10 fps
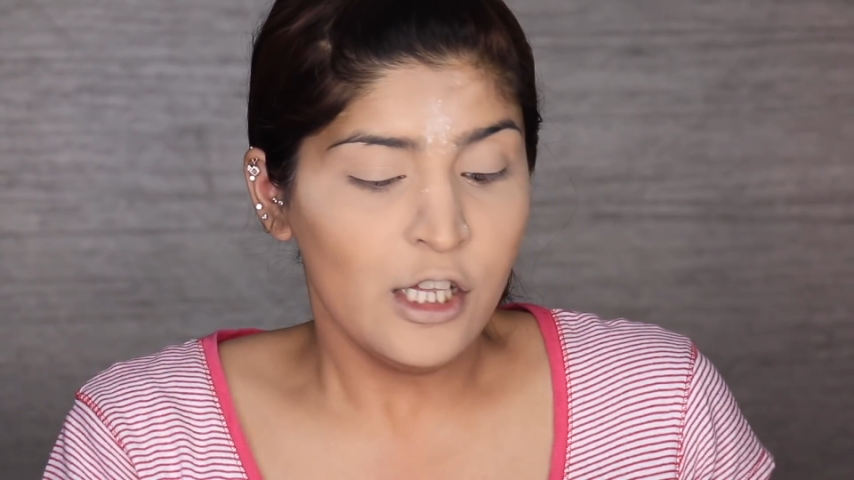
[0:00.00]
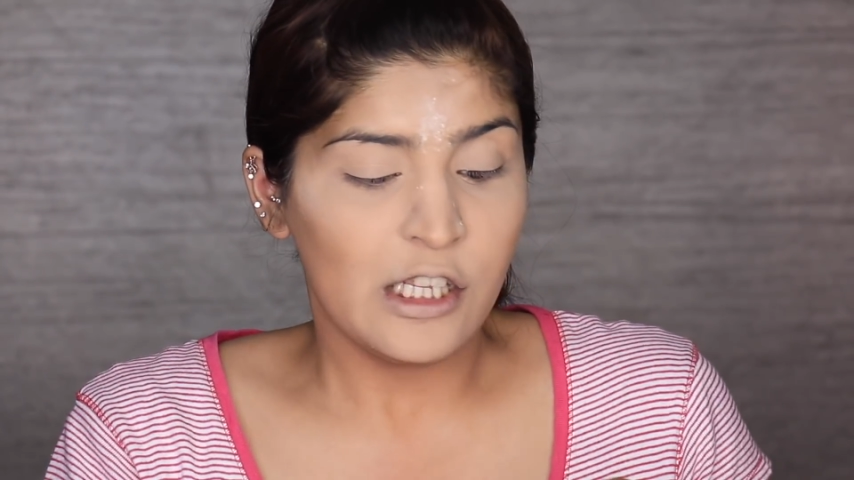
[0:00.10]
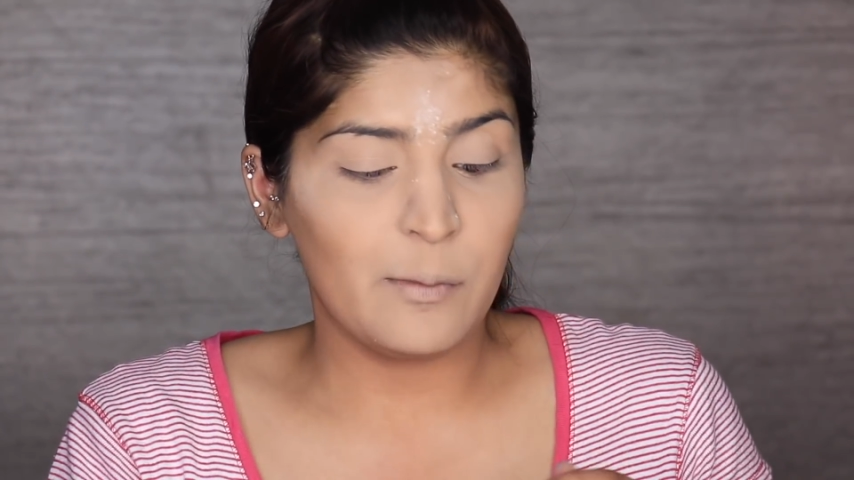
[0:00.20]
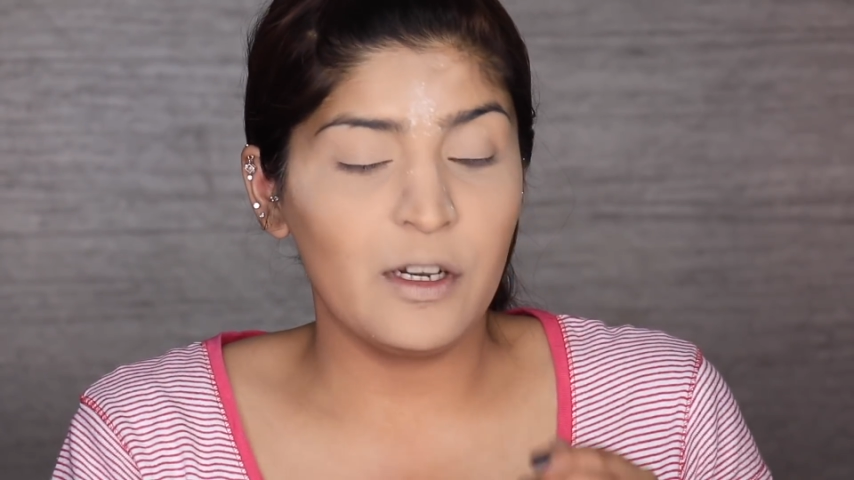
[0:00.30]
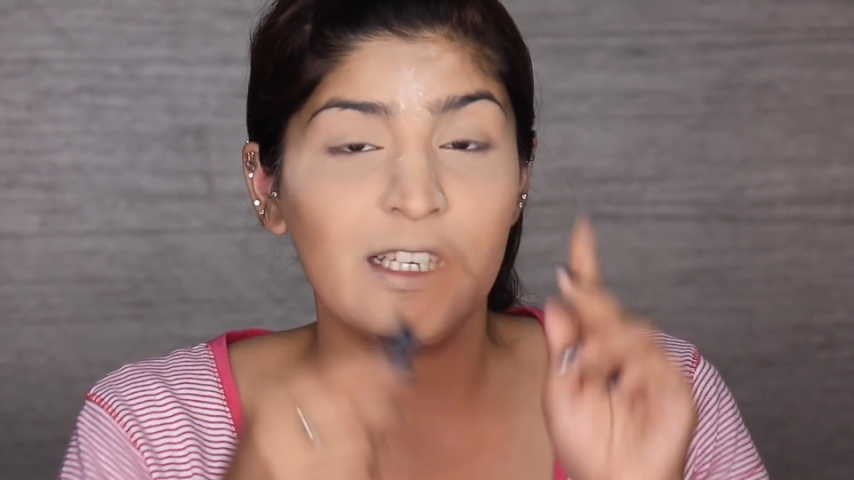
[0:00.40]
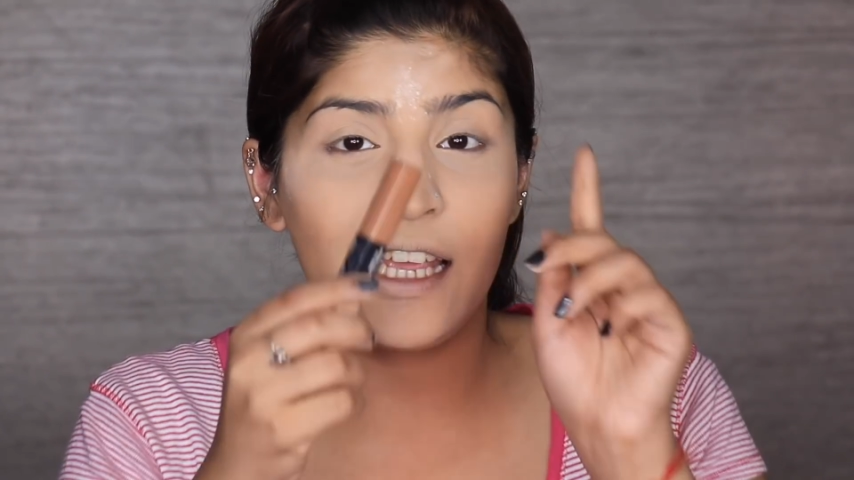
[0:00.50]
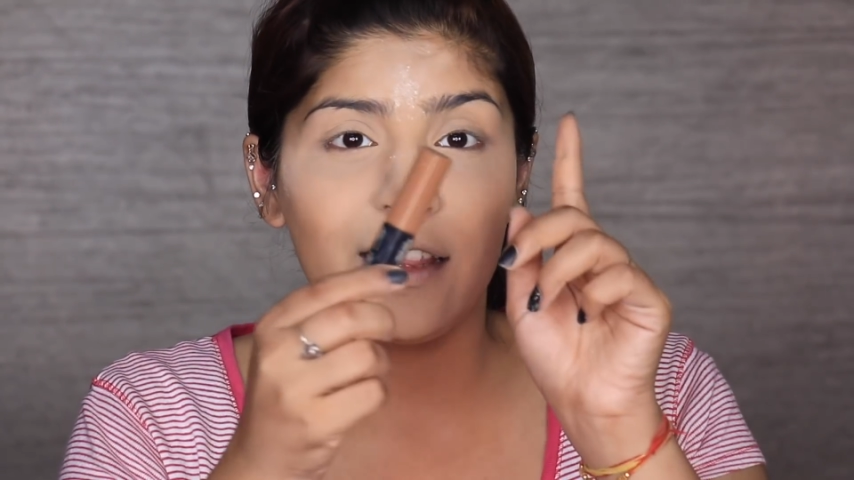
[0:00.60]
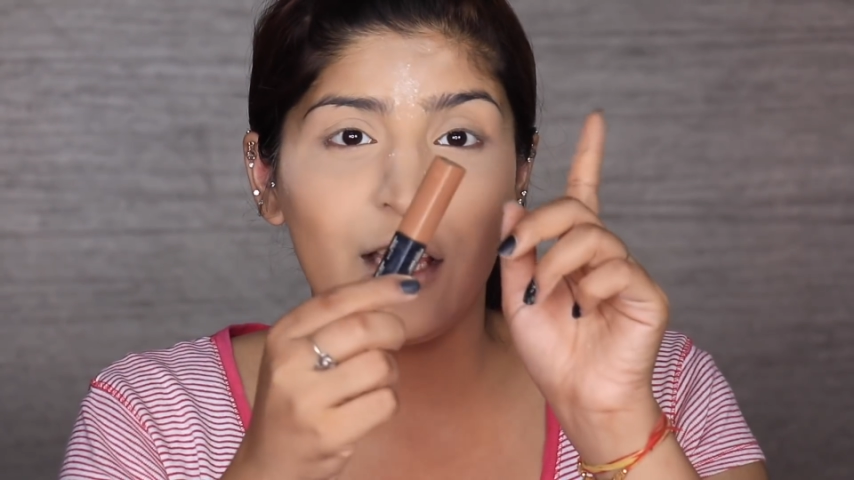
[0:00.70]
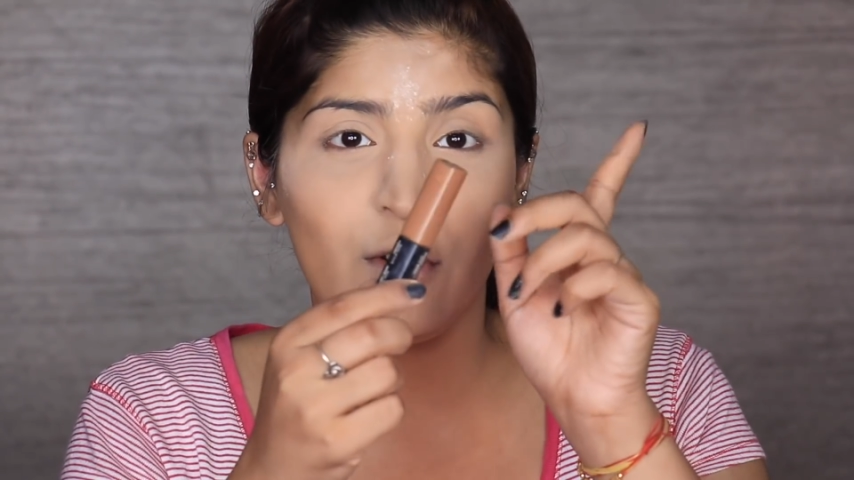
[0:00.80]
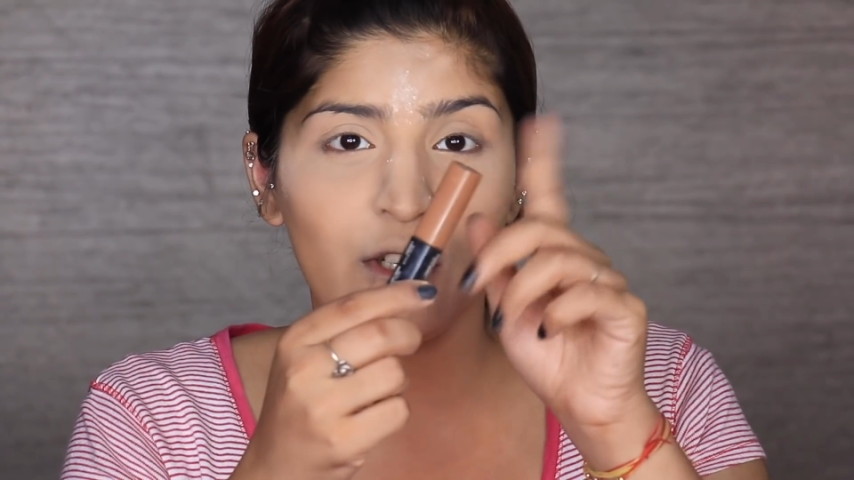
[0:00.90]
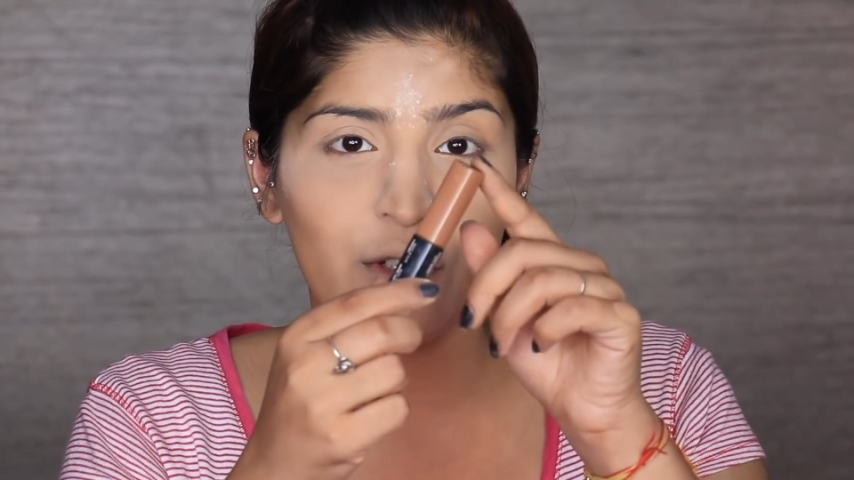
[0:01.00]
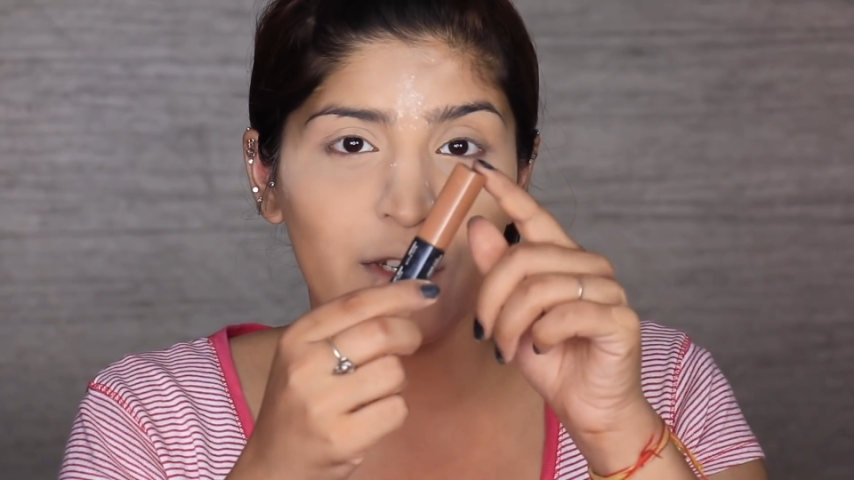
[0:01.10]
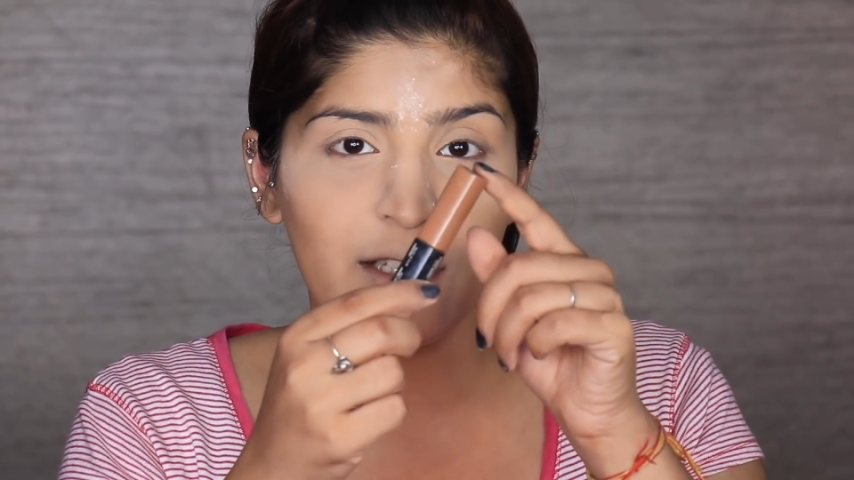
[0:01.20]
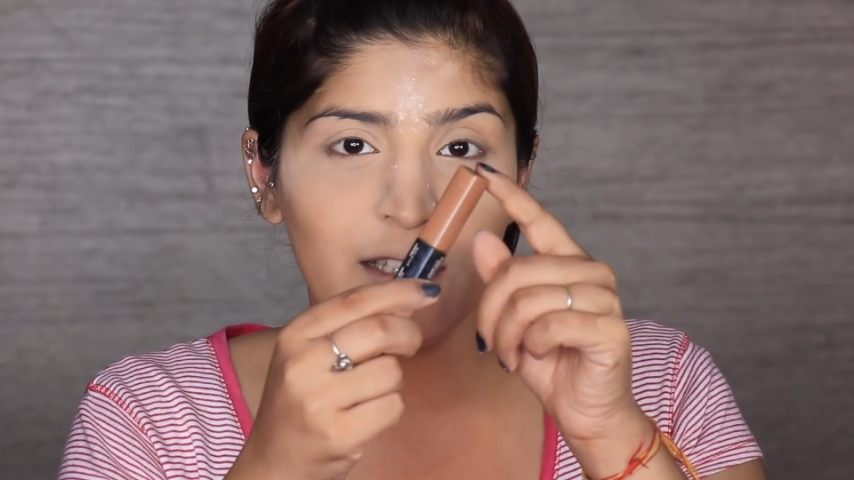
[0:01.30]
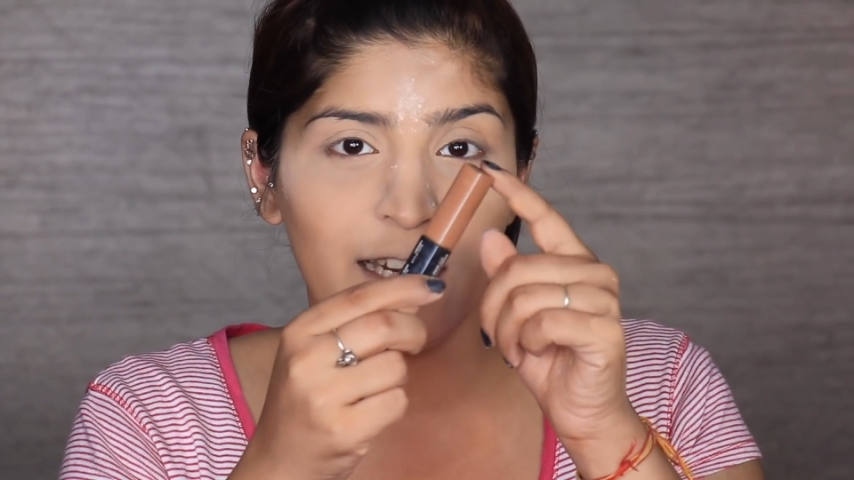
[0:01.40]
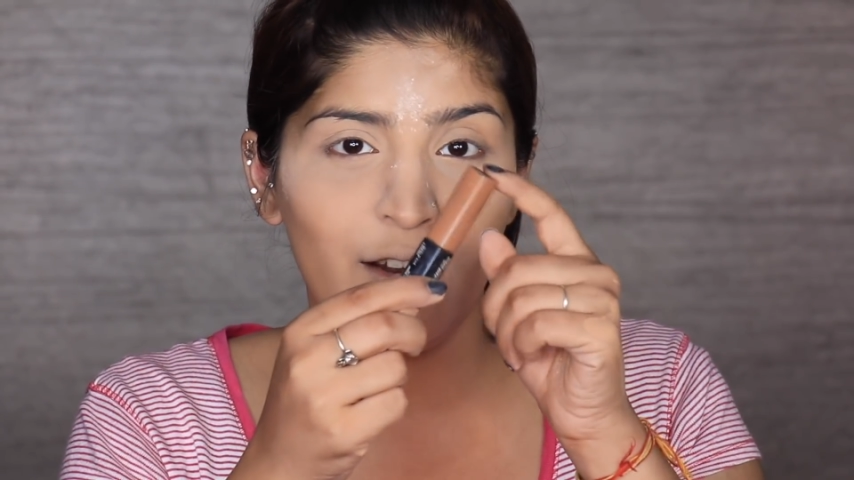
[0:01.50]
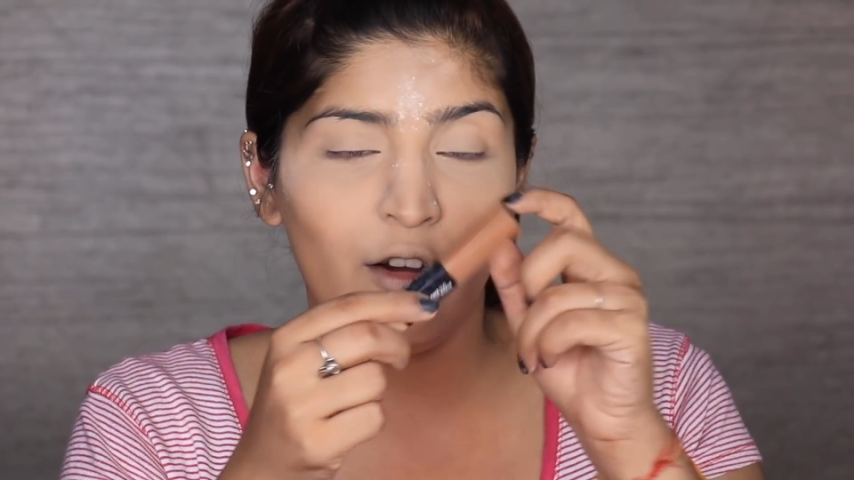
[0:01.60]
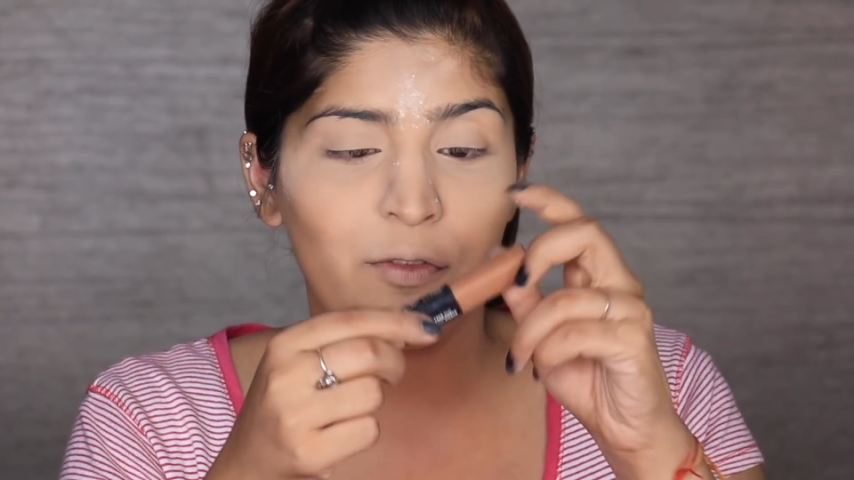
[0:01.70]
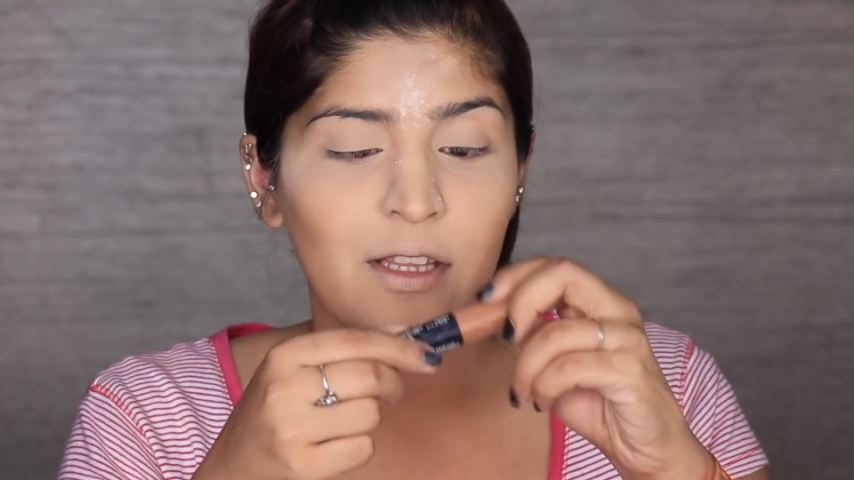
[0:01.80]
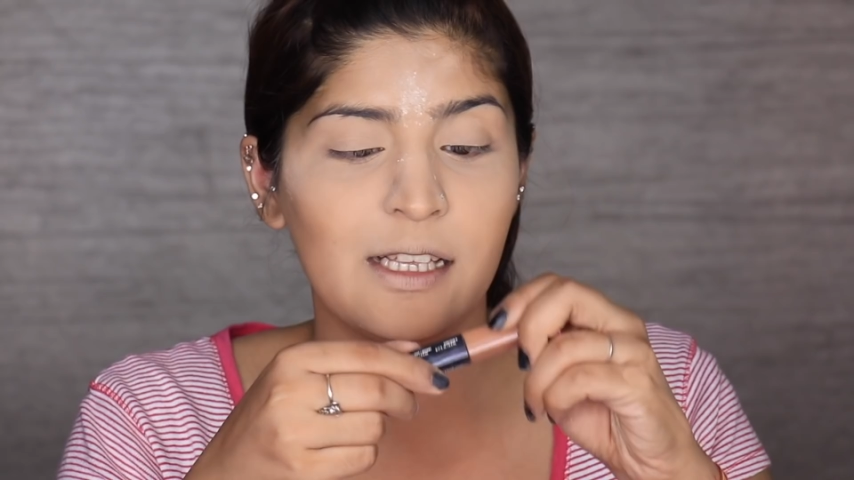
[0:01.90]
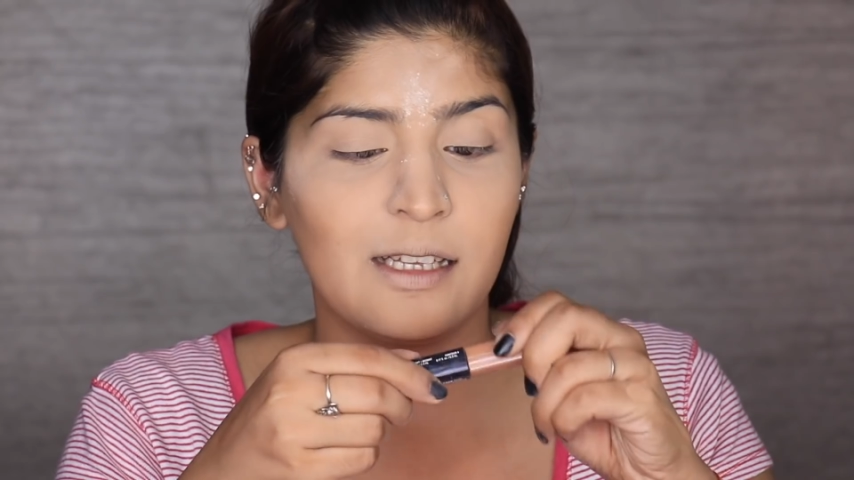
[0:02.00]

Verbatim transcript: So I'm going to take the contouring side of the